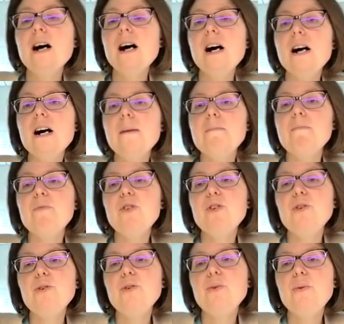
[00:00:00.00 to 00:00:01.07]

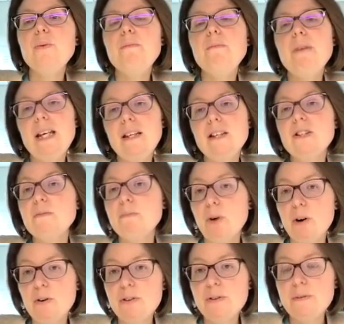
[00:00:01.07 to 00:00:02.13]
to make it to
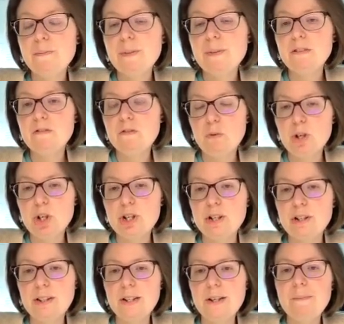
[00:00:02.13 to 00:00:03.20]
birth,
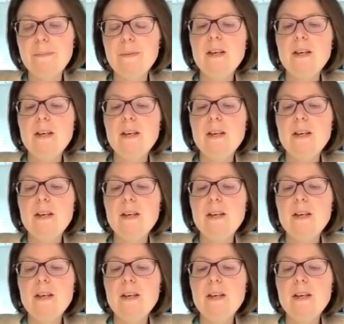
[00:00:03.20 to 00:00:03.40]
unfortunately.